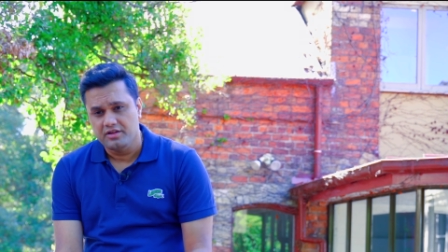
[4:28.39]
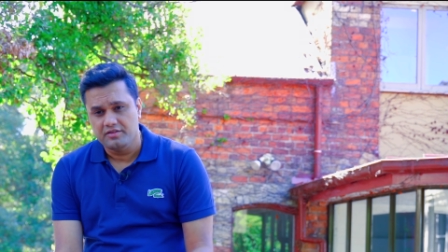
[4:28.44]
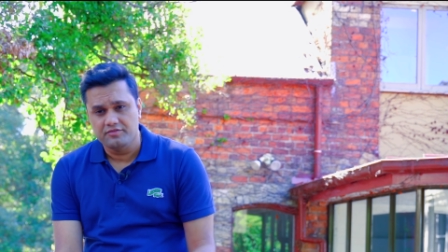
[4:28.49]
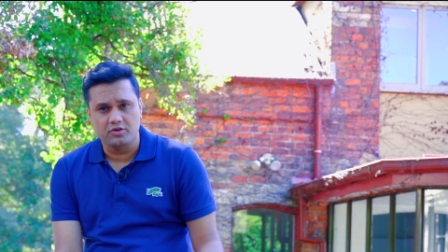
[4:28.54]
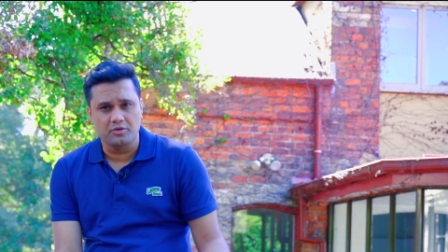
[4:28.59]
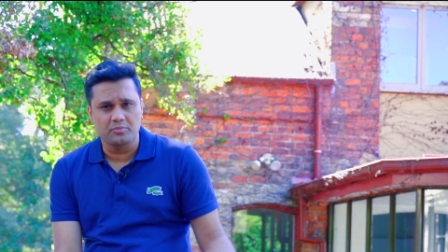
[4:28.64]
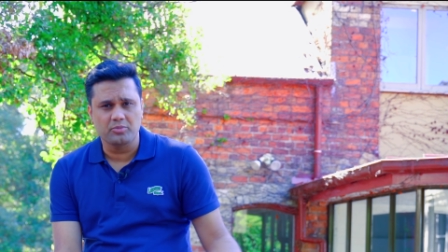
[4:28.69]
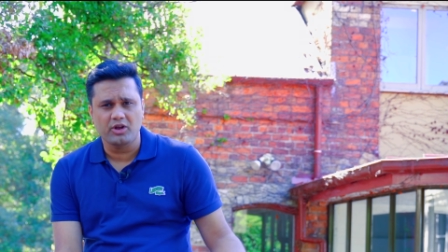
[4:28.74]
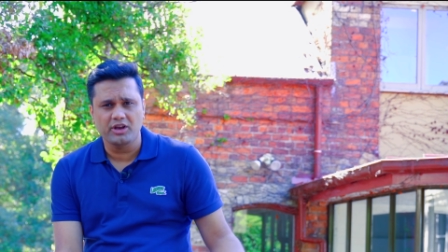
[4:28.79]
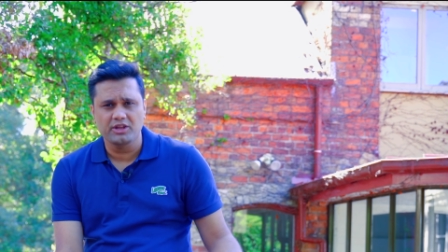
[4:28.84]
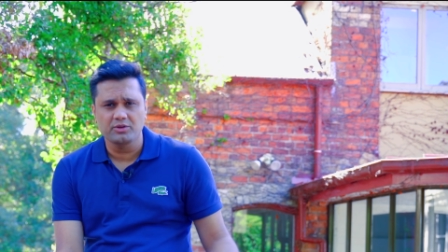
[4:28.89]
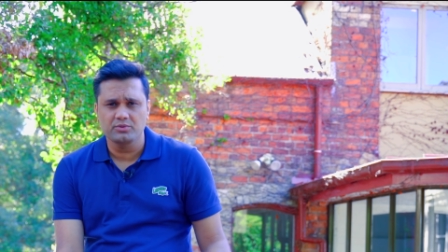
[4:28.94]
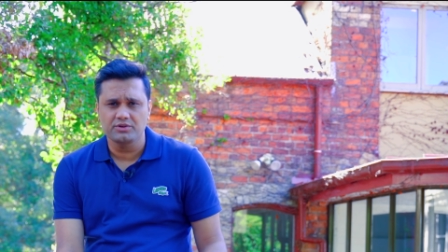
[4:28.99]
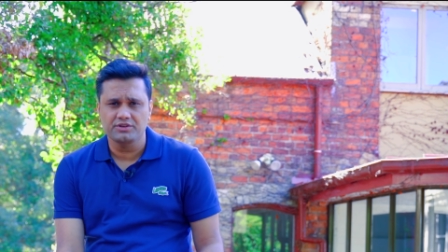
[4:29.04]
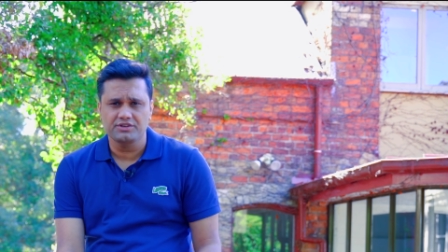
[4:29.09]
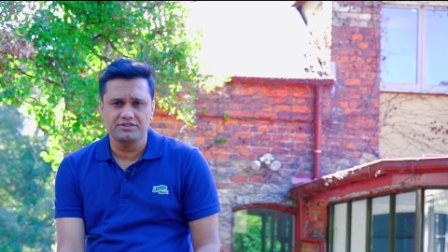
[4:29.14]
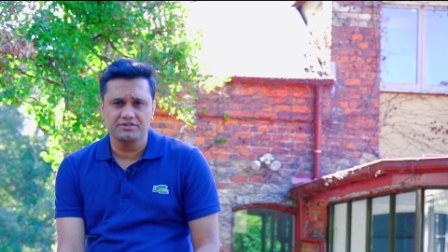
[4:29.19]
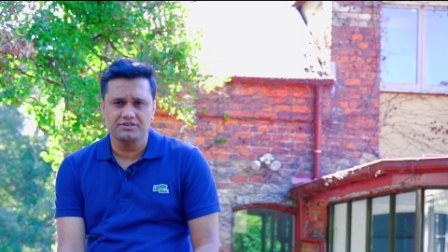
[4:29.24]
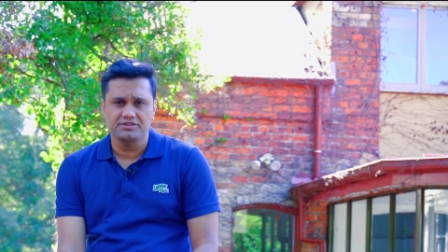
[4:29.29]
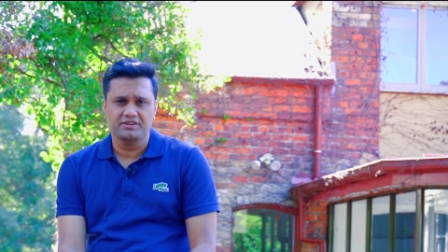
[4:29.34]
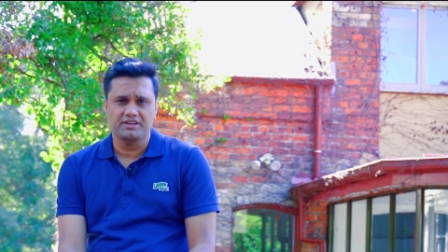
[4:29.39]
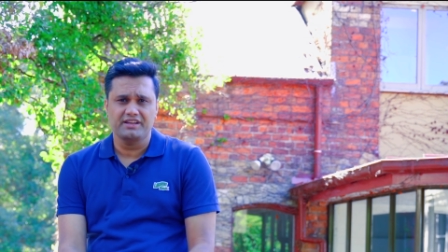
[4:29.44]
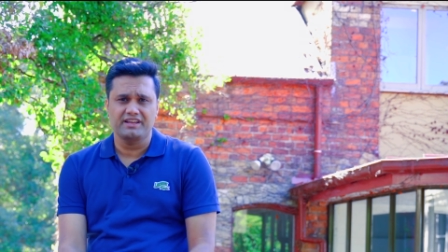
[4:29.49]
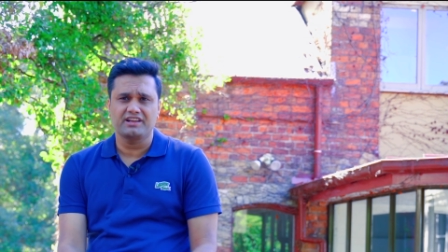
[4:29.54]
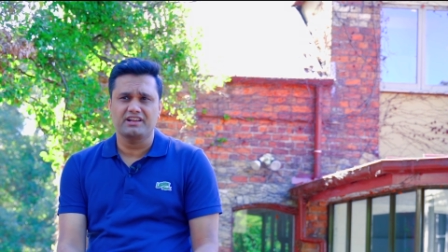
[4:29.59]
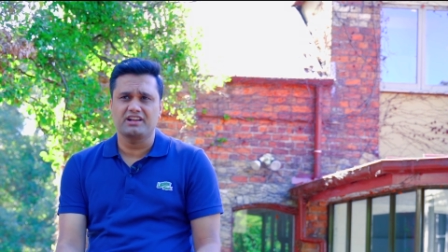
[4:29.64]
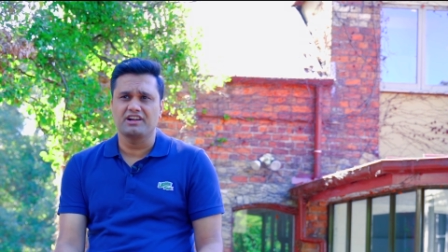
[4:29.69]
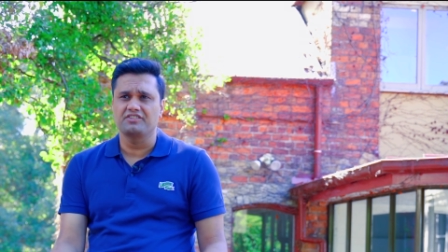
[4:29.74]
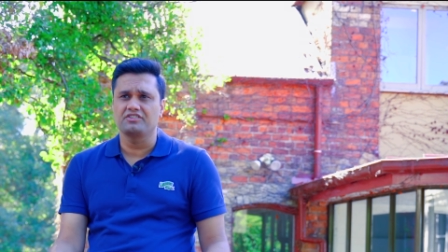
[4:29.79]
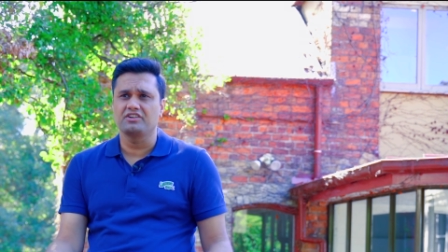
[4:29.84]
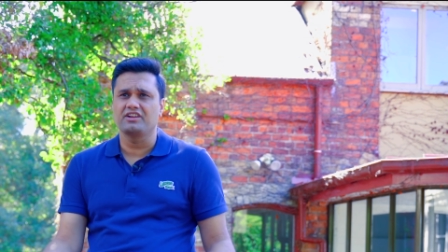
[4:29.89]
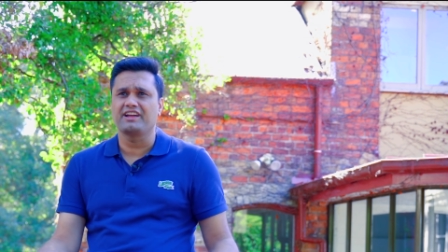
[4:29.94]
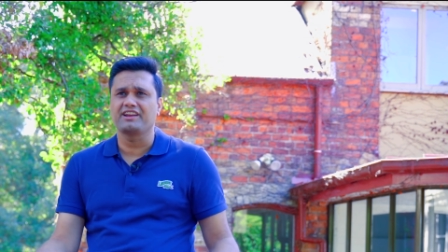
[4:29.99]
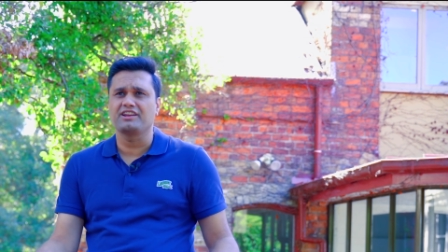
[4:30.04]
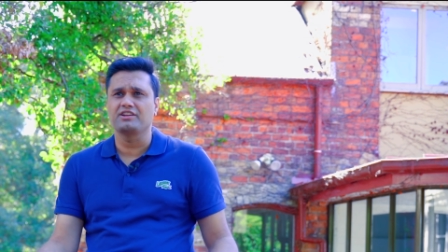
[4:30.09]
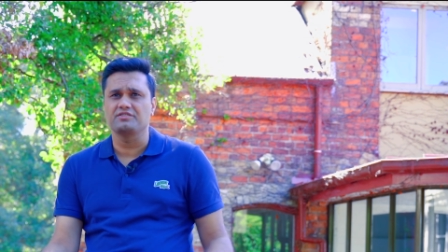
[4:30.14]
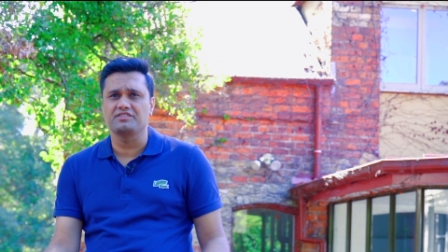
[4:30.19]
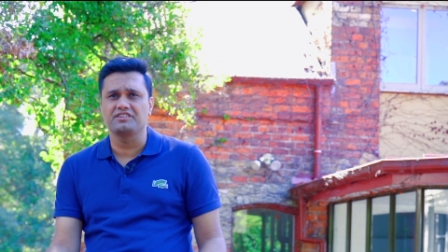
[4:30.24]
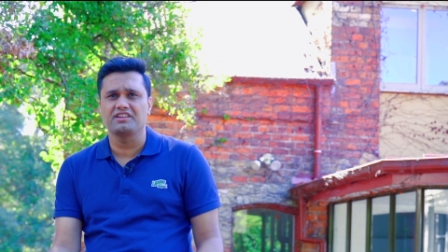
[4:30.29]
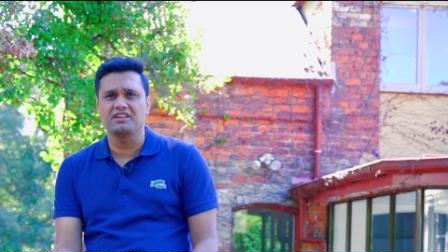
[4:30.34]
For Bollywood, in a country like
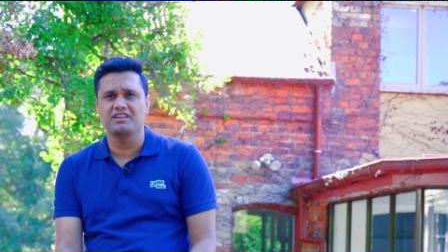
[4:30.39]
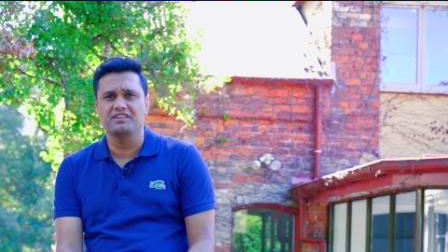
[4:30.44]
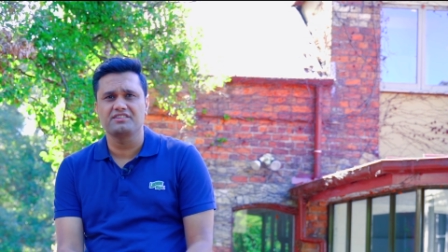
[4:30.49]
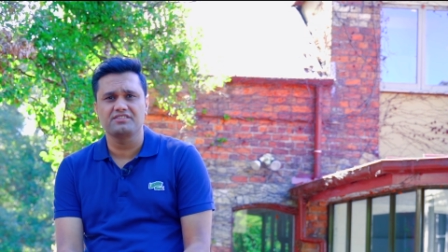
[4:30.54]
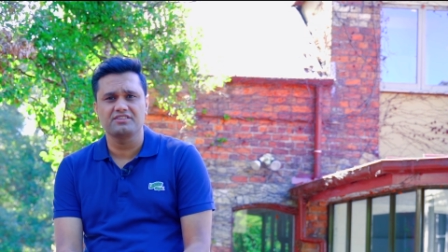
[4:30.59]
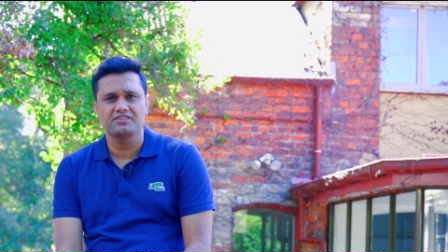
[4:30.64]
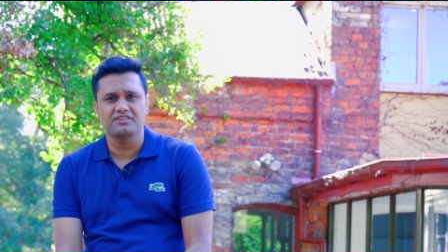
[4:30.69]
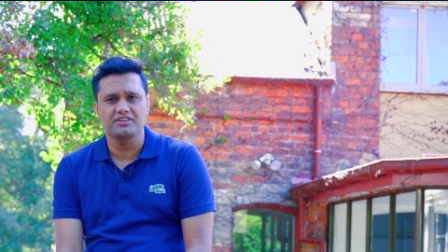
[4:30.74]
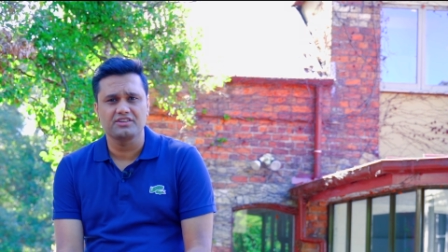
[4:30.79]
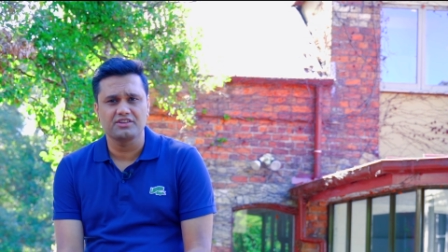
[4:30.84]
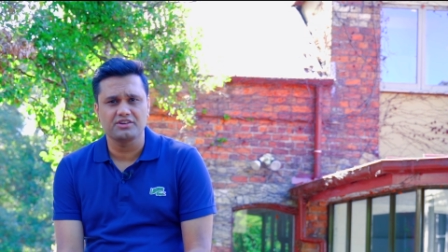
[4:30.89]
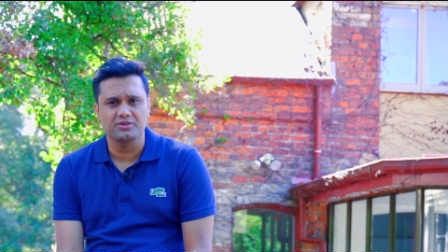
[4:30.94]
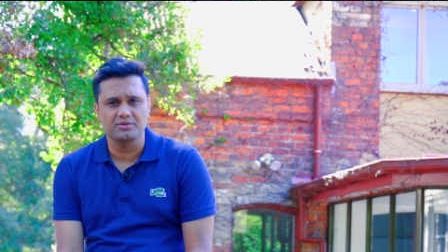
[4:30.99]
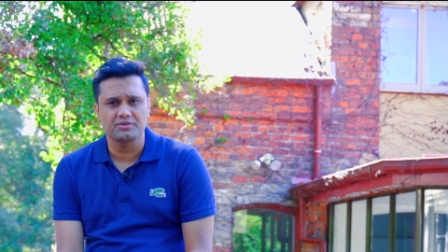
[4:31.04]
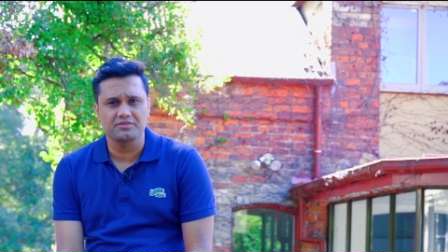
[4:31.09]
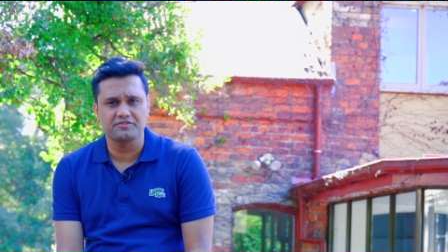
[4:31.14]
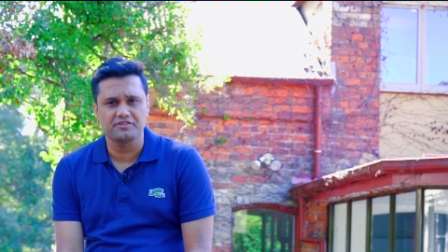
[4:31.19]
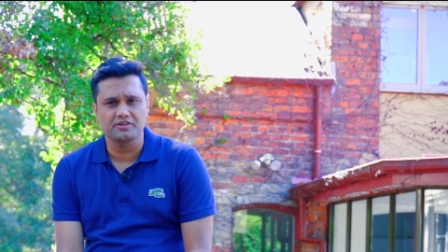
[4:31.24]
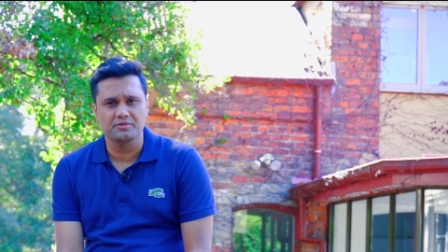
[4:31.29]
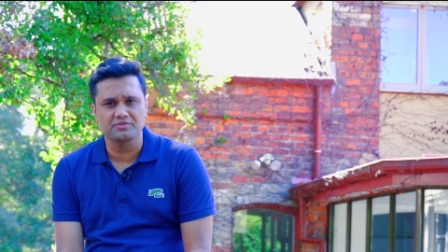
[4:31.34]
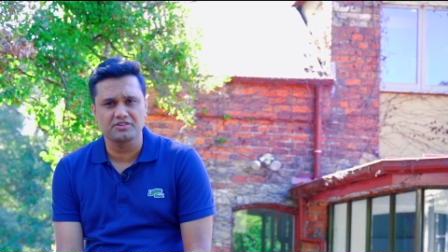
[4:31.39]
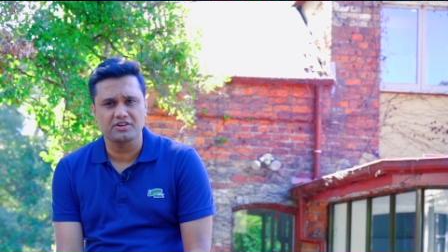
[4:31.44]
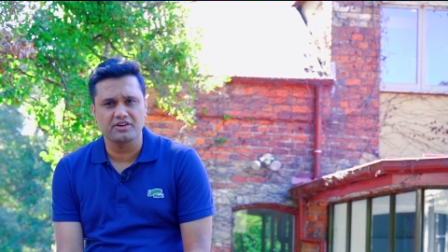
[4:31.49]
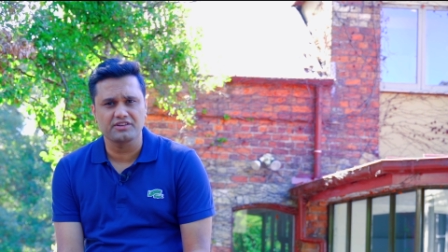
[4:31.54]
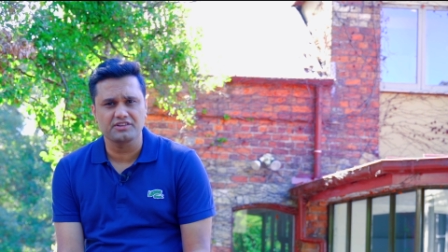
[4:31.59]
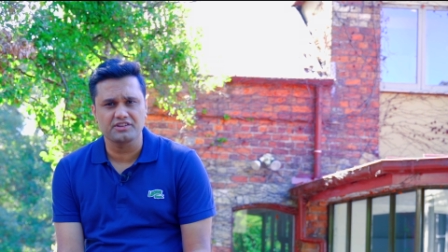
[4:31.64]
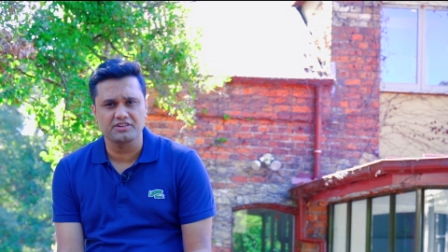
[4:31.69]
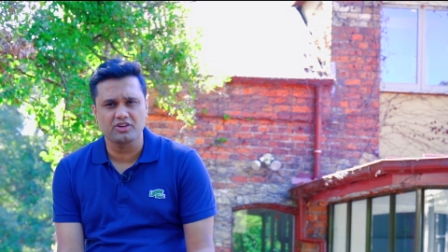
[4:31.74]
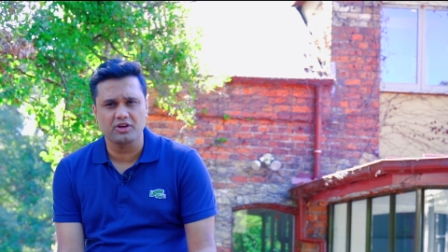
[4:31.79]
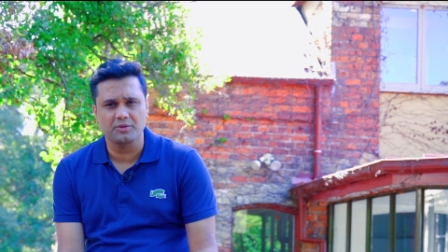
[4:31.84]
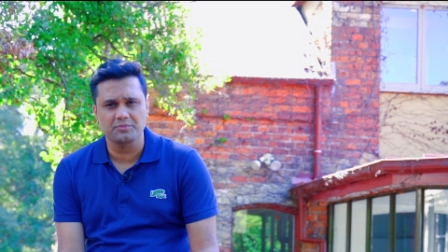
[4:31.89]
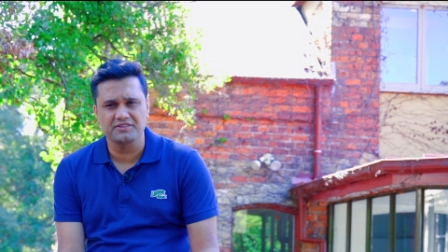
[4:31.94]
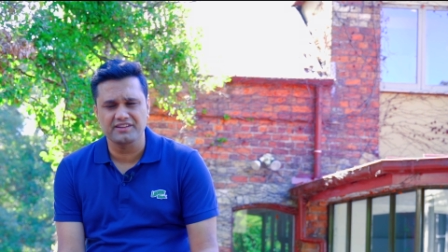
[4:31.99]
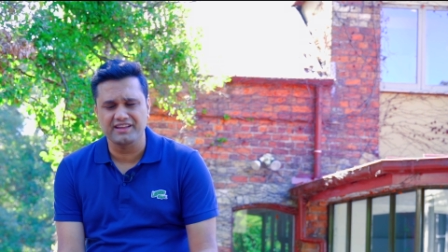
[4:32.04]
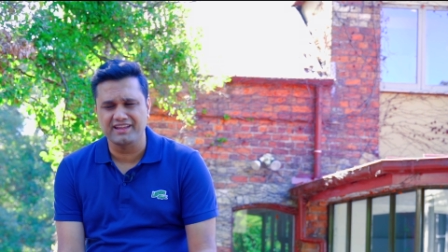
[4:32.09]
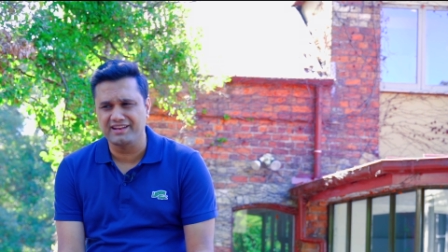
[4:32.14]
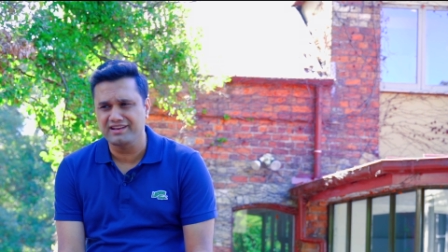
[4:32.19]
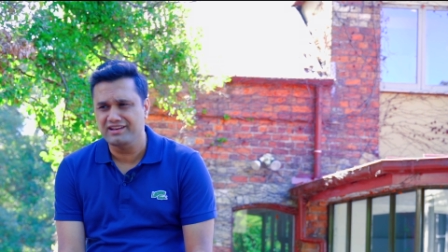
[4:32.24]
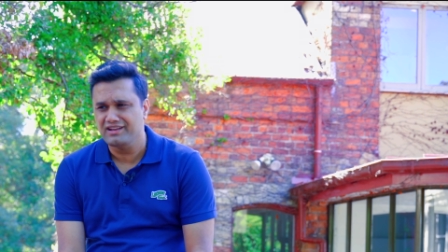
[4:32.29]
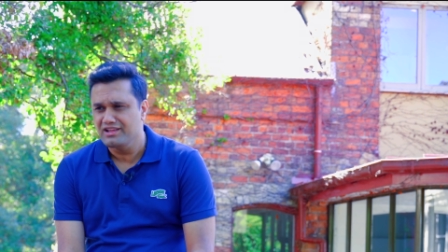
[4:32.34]
New Zealand, the films are in the top
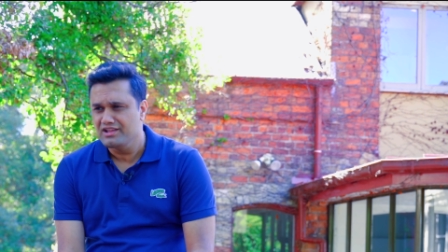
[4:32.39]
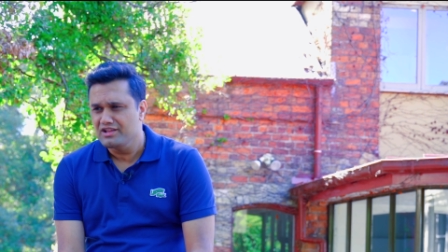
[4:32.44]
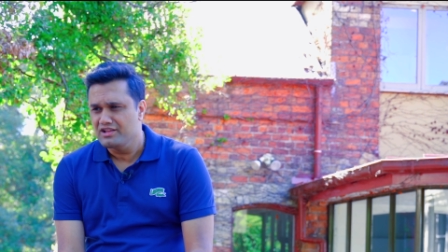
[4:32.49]
10.